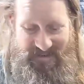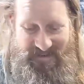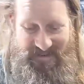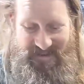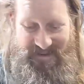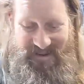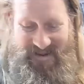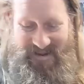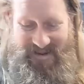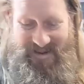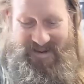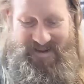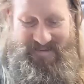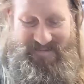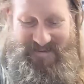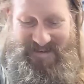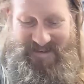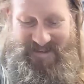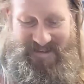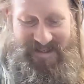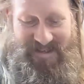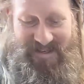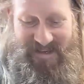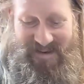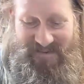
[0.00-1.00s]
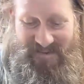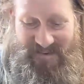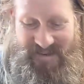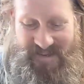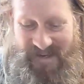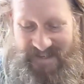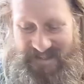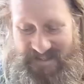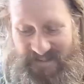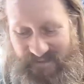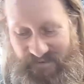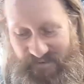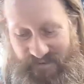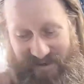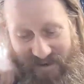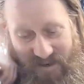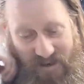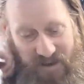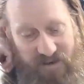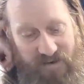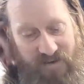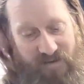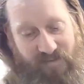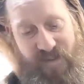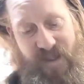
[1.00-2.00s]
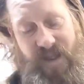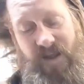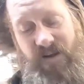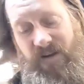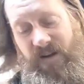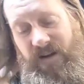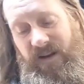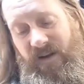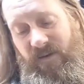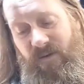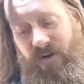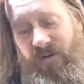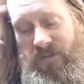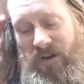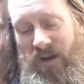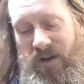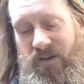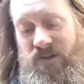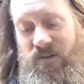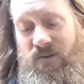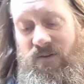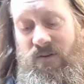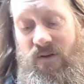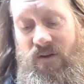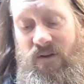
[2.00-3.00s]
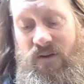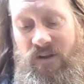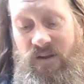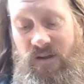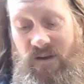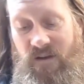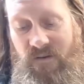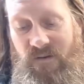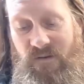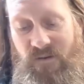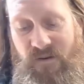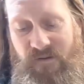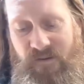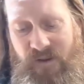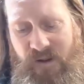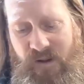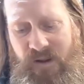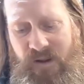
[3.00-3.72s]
I'm just going to get rid of that because I don't like the colour of that. I'm going to get one that I do like the colour of.